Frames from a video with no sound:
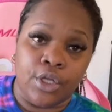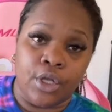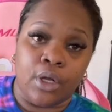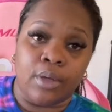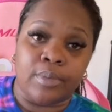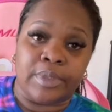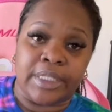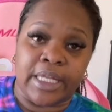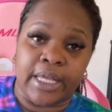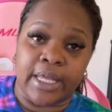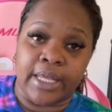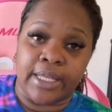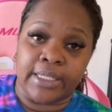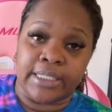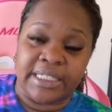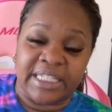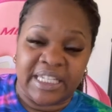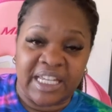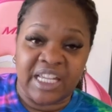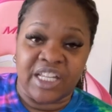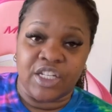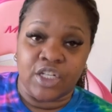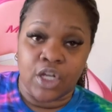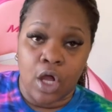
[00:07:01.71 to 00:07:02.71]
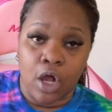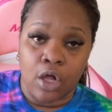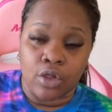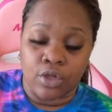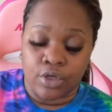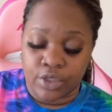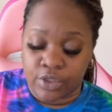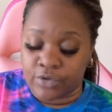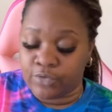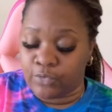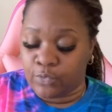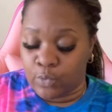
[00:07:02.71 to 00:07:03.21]
you know what I'm saying,
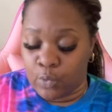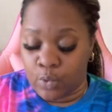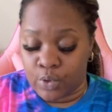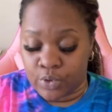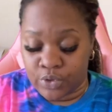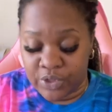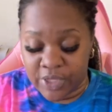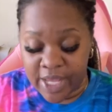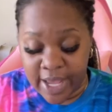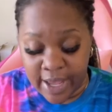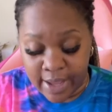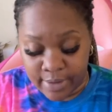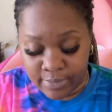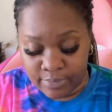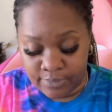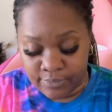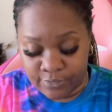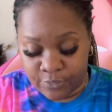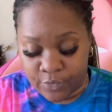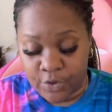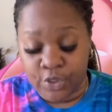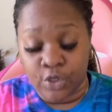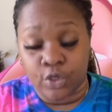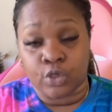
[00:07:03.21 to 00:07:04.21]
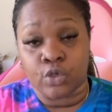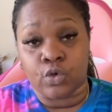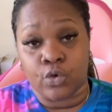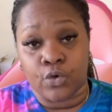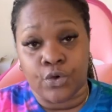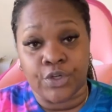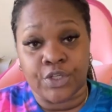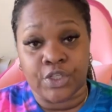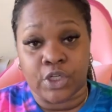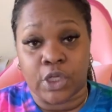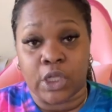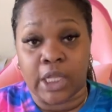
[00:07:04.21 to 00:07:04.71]
$10 for that, for your
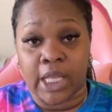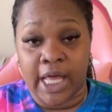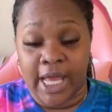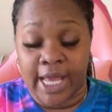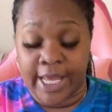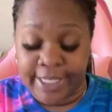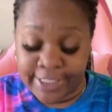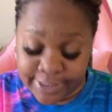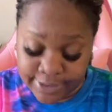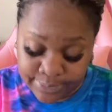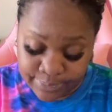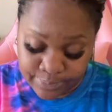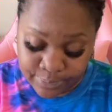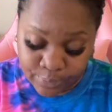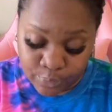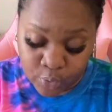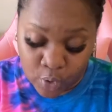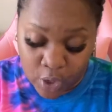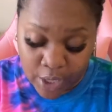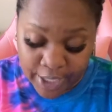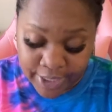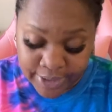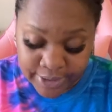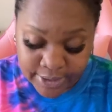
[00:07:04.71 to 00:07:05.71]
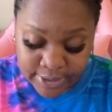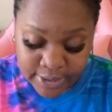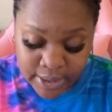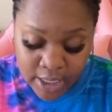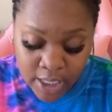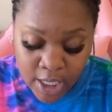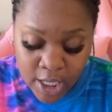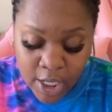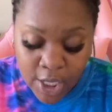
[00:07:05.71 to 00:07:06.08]
crushed glass price.